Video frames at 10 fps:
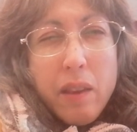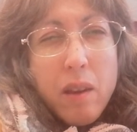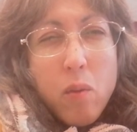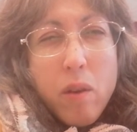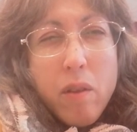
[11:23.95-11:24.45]
I
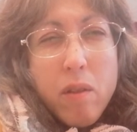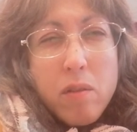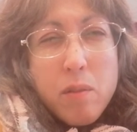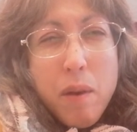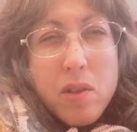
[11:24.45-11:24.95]
think one of
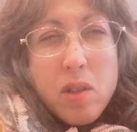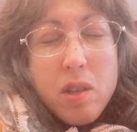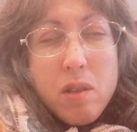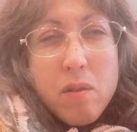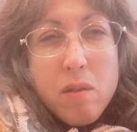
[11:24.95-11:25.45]
those
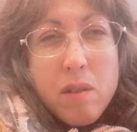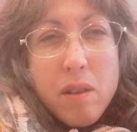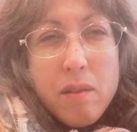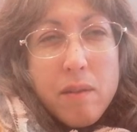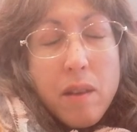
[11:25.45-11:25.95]
messages was
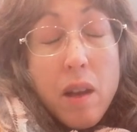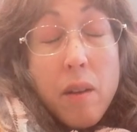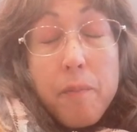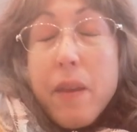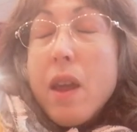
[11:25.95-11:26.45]
I don't
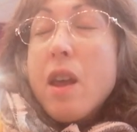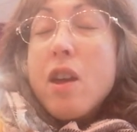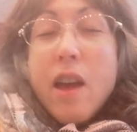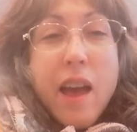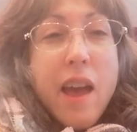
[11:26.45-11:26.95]
know.
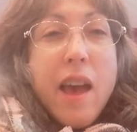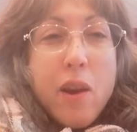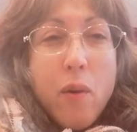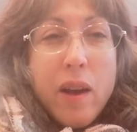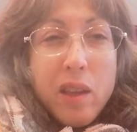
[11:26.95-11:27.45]

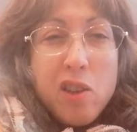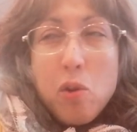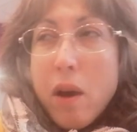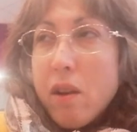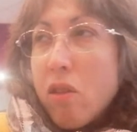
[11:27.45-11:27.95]
Anyway, I think
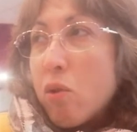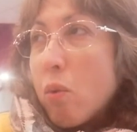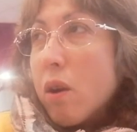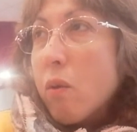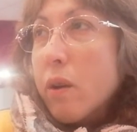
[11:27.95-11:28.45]
2 out of the
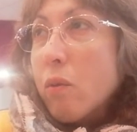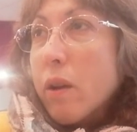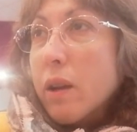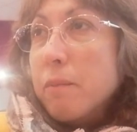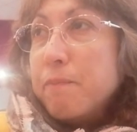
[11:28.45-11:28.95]
3 are already
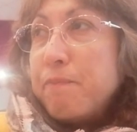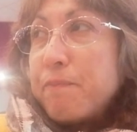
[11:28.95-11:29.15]
ready.